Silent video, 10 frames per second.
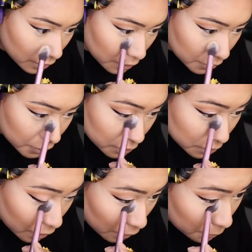the areas
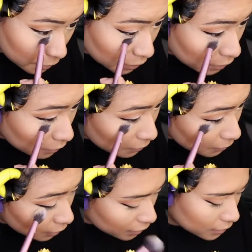that I put
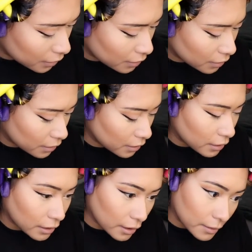my
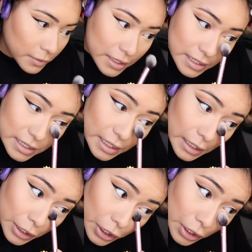
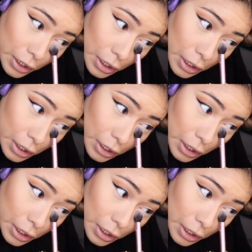concealer.